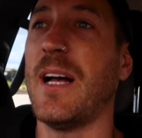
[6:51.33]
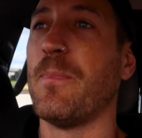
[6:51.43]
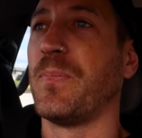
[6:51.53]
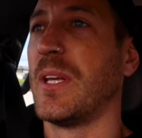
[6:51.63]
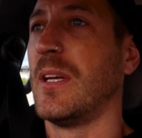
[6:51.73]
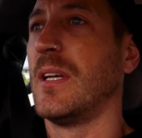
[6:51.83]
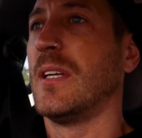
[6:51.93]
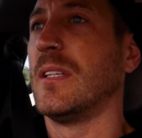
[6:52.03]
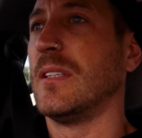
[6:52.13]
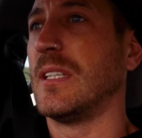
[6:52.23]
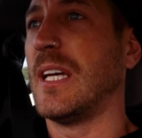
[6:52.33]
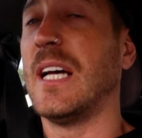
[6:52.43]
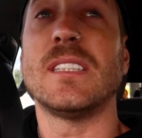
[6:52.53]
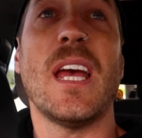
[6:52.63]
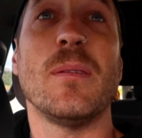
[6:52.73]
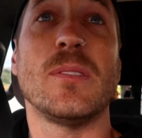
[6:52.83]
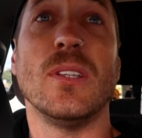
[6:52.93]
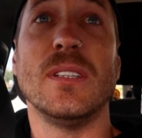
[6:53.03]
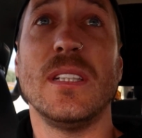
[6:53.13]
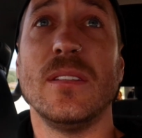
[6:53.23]
out the car's
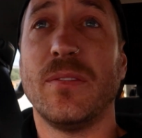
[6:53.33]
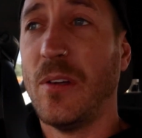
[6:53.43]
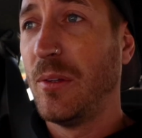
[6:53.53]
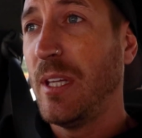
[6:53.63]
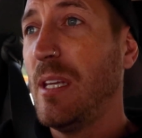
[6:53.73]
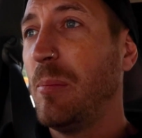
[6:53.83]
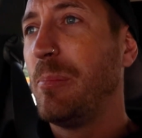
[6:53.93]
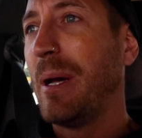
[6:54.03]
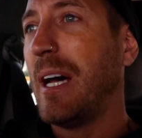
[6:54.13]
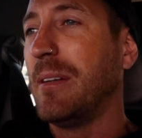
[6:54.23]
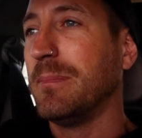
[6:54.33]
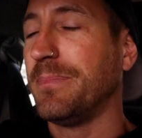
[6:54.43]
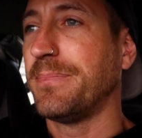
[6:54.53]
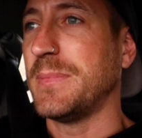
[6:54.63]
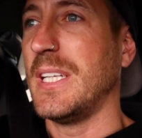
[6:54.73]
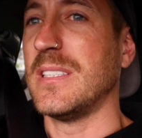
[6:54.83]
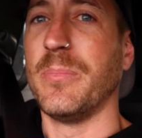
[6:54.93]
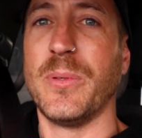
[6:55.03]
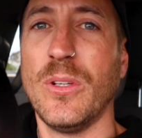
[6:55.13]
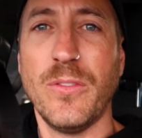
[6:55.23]
absolutely filthy but it's
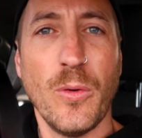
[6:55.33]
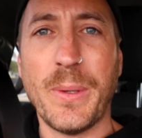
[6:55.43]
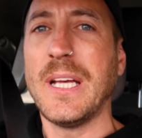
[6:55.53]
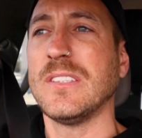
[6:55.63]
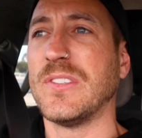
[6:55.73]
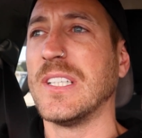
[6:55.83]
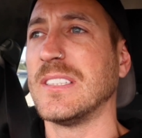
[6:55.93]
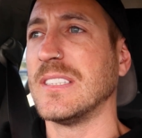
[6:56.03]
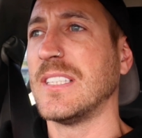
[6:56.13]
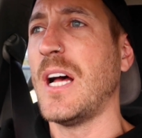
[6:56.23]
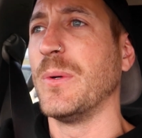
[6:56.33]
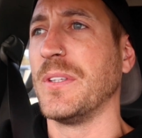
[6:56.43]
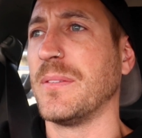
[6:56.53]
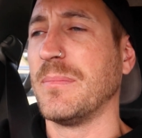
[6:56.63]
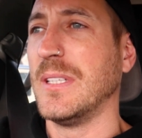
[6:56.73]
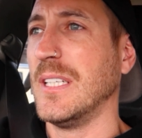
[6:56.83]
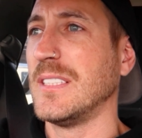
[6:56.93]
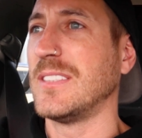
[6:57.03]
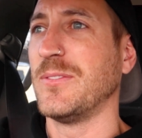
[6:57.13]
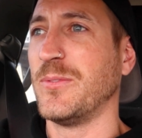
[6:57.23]
a beautiful base for us to start with
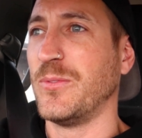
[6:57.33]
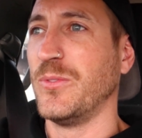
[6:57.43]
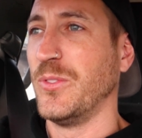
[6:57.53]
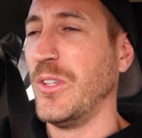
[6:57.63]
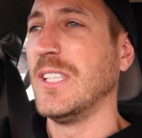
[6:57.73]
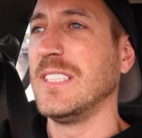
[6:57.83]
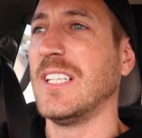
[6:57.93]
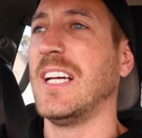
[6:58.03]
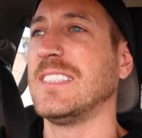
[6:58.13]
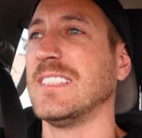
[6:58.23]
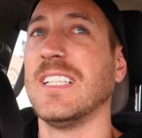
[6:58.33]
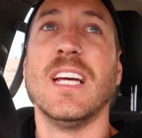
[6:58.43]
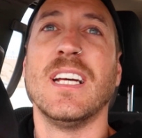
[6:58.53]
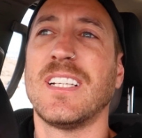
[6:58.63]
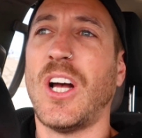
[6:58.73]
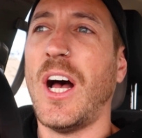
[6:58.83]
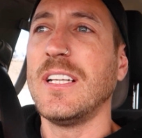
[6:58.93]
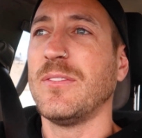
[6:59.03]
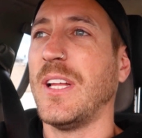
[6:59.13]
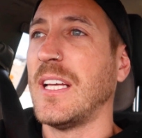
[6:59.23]
that's really nice and
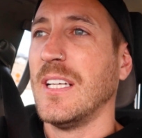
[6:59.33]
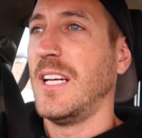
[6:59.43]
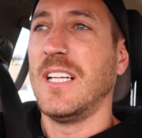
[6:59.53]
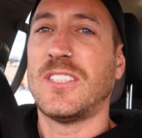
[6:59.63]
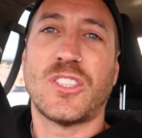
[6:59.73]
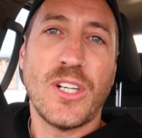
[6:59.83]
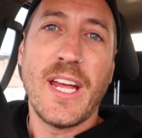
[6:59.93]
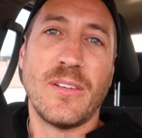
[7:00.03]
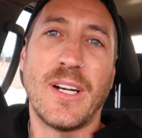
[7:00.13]
kind of like it's straight